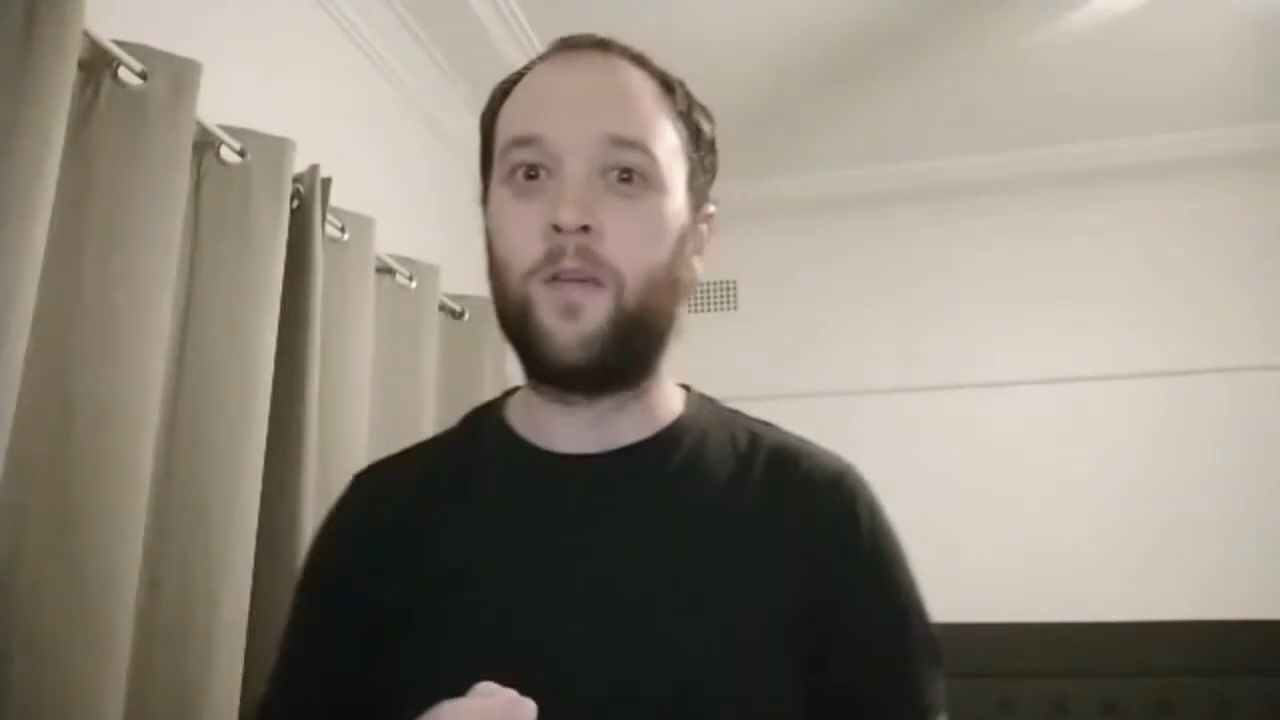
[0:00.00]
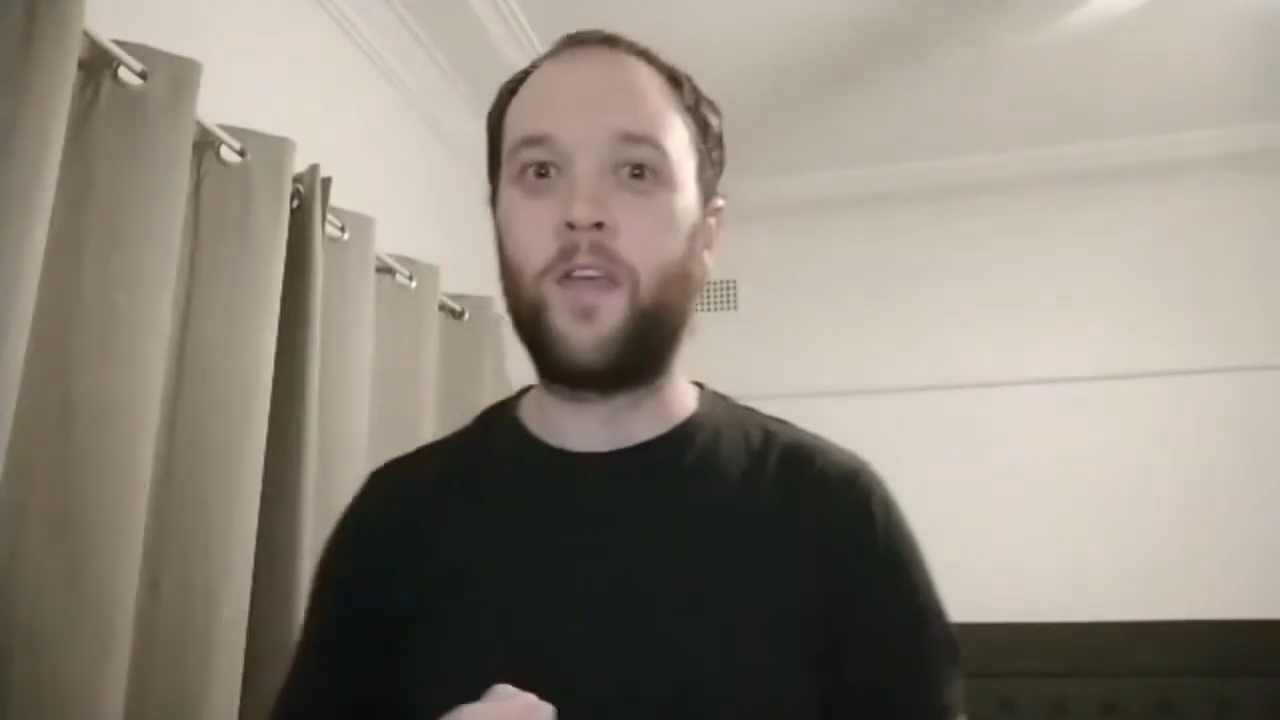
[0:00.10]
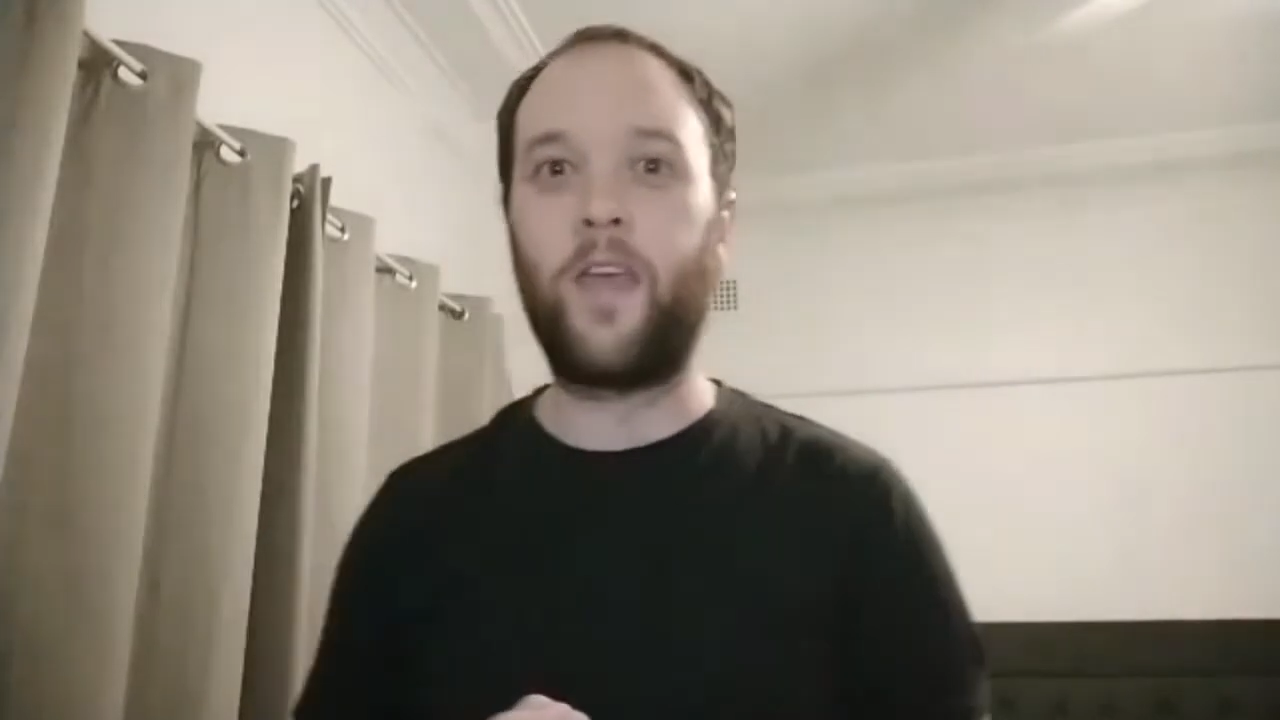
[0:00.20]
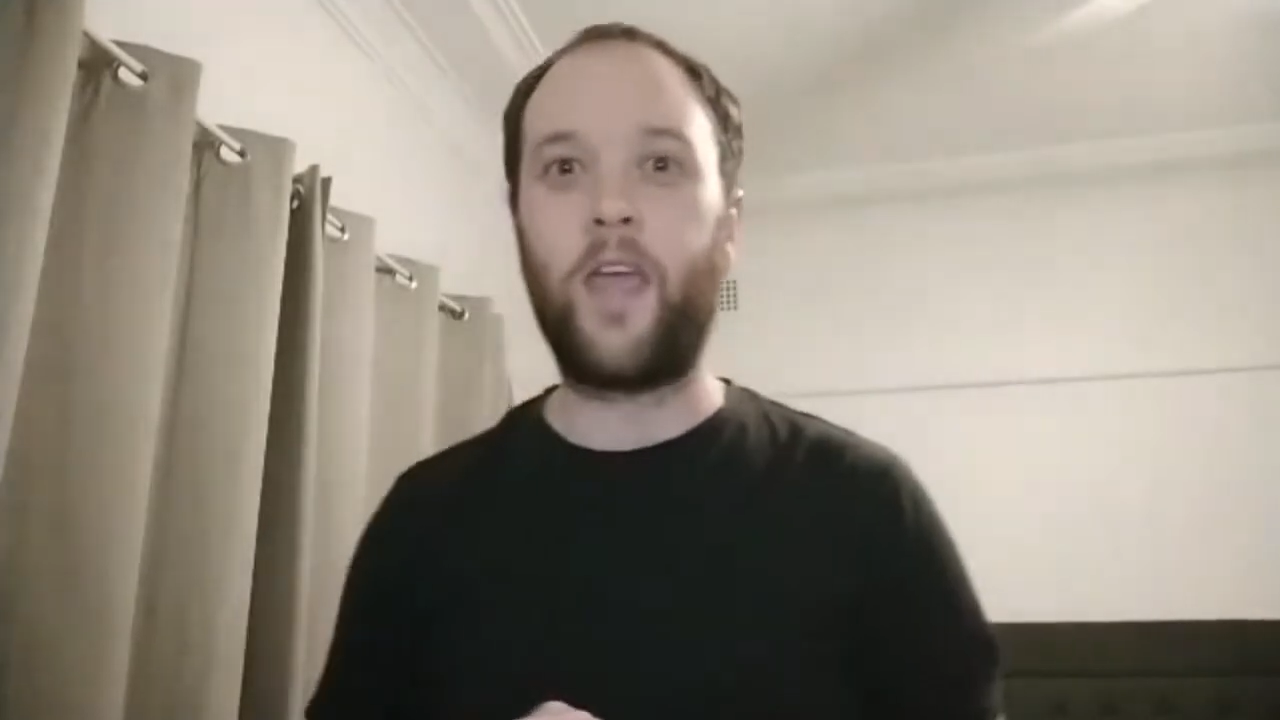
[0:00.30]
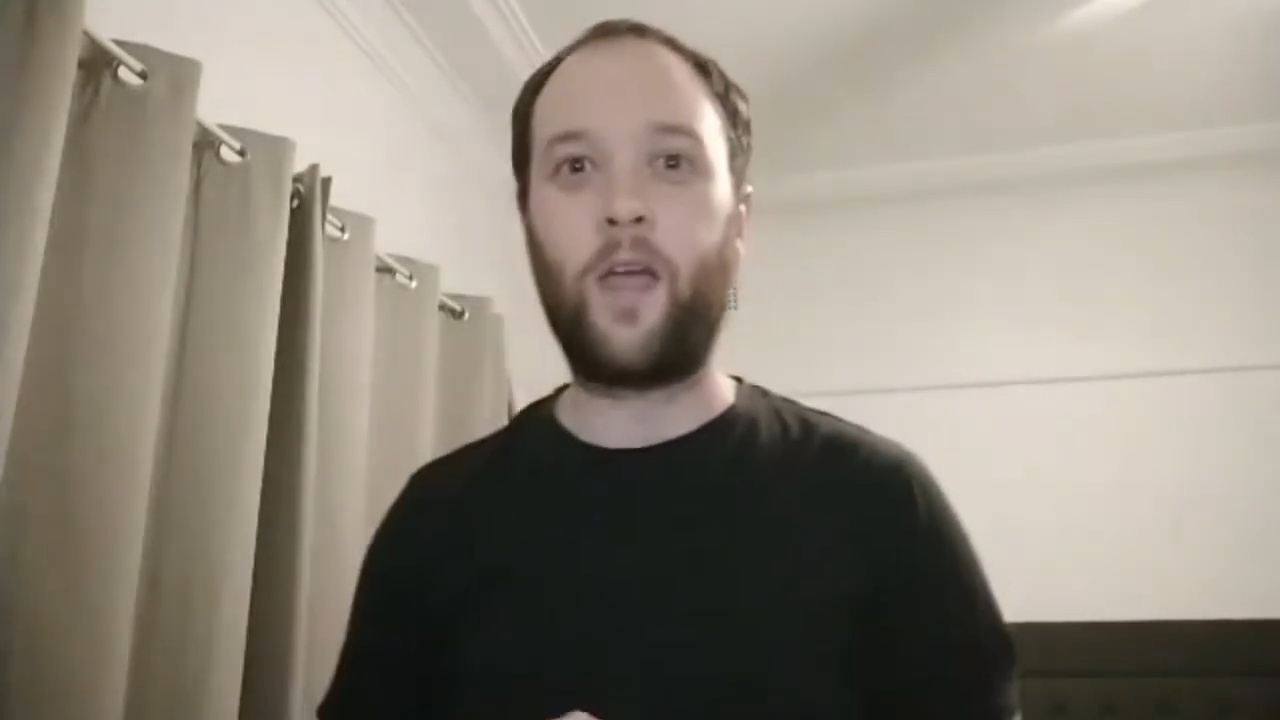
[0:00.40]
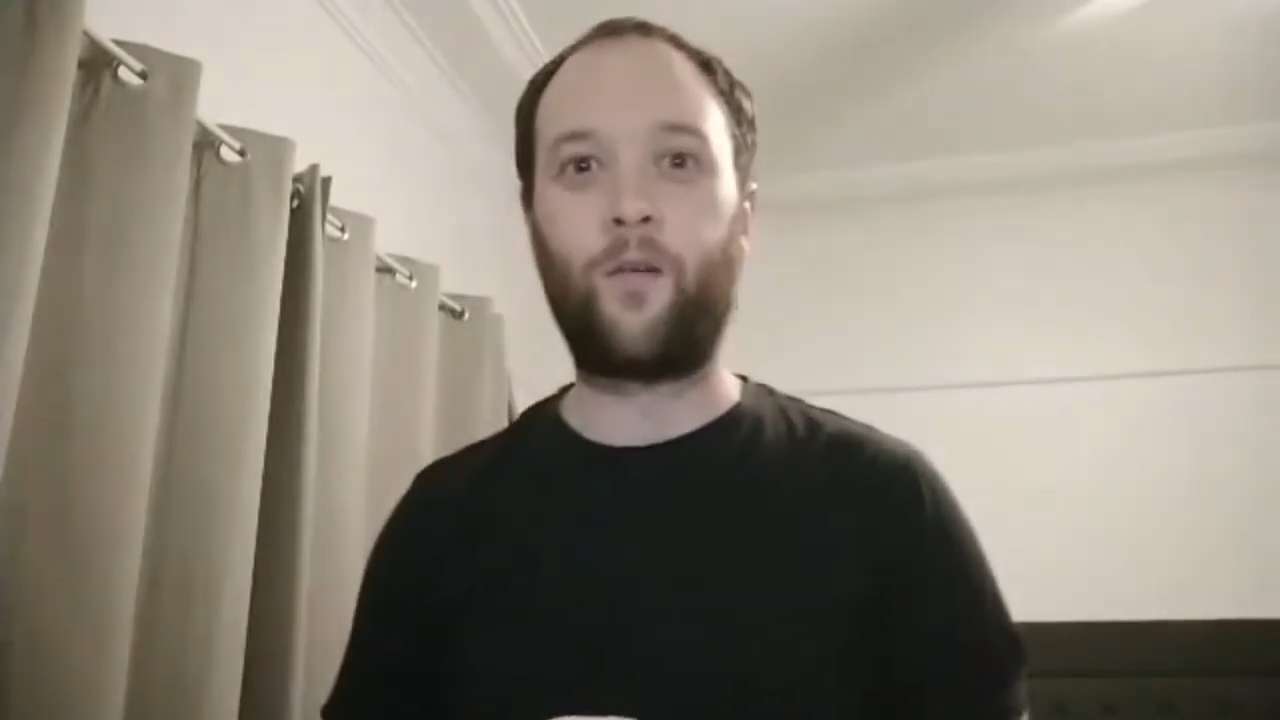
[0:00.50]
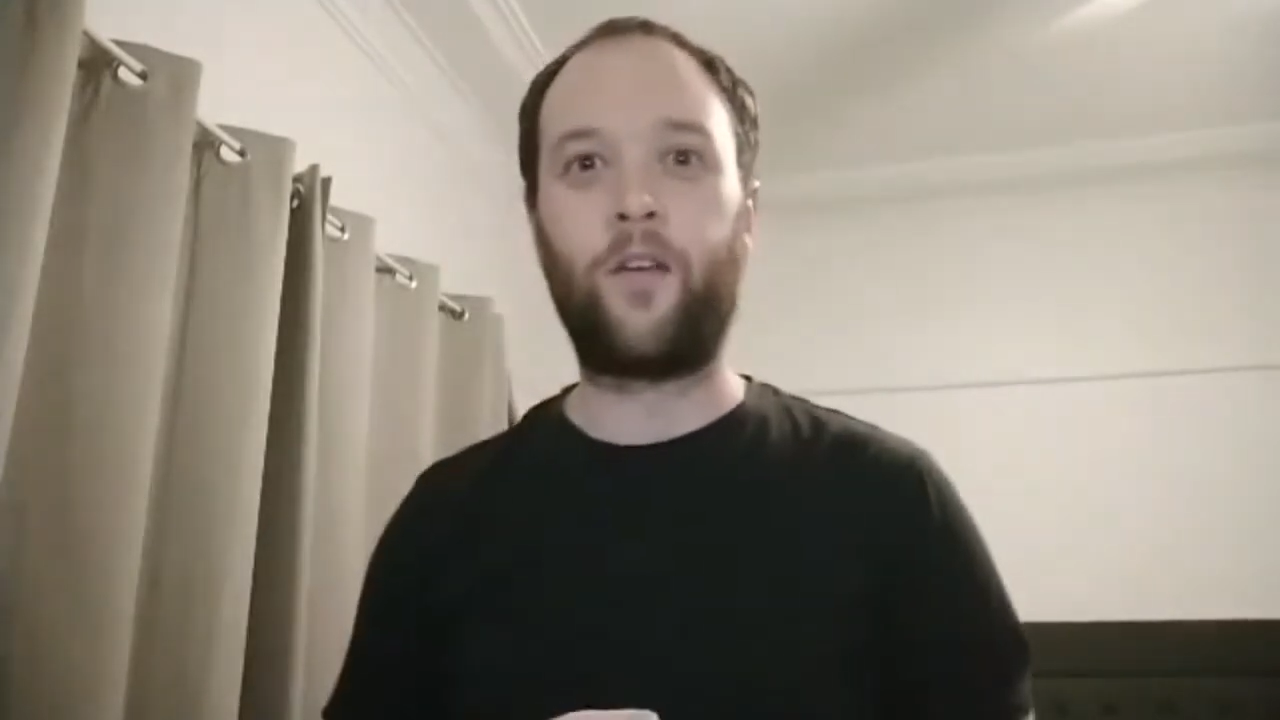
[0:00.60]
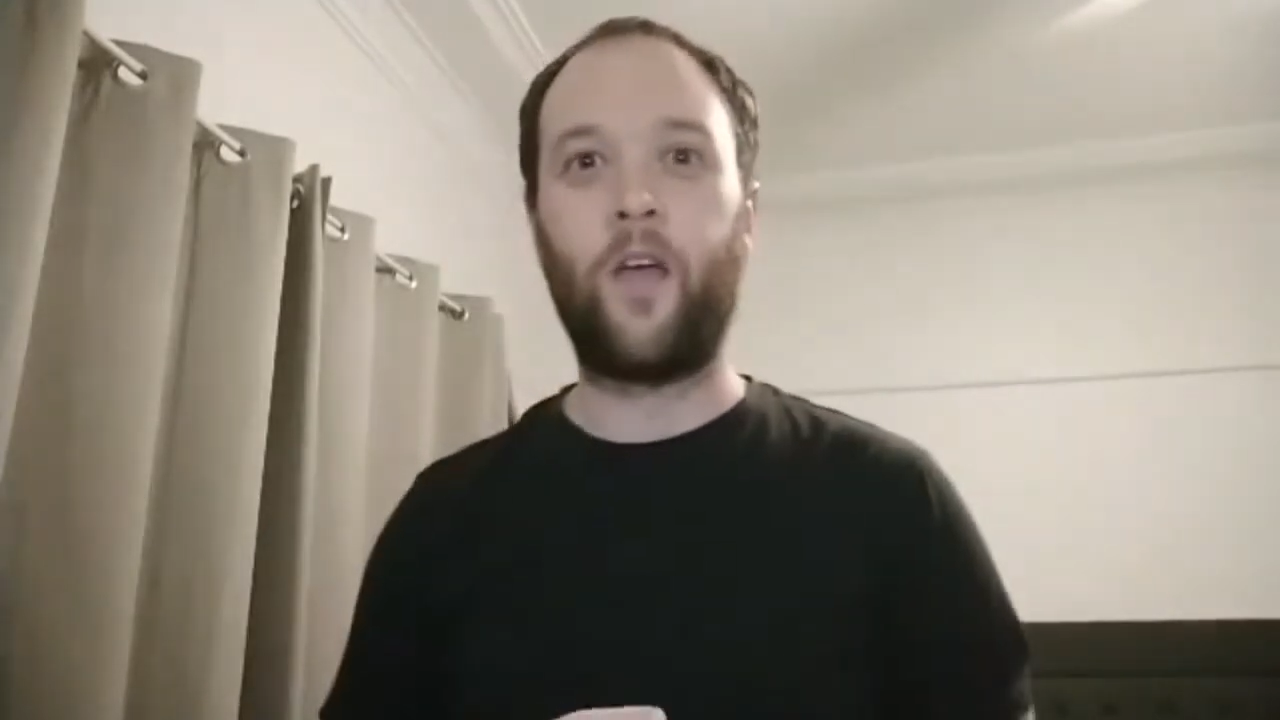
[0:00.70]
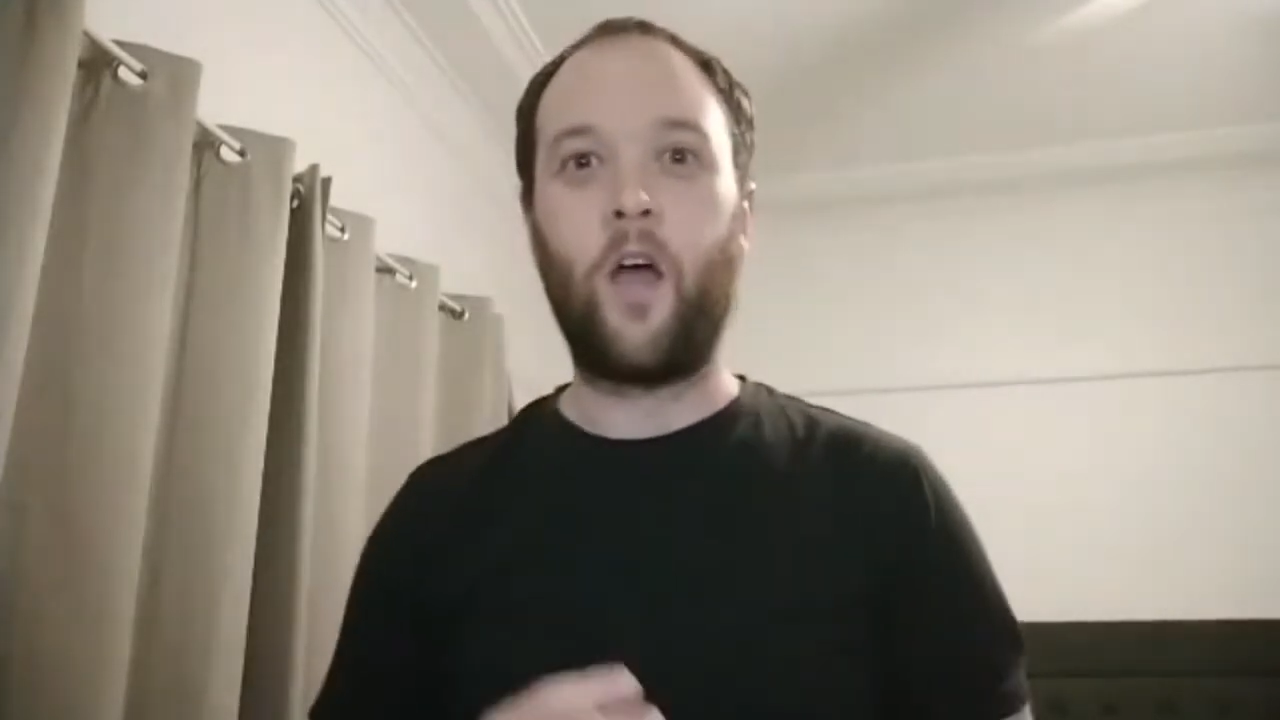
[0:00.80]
hearing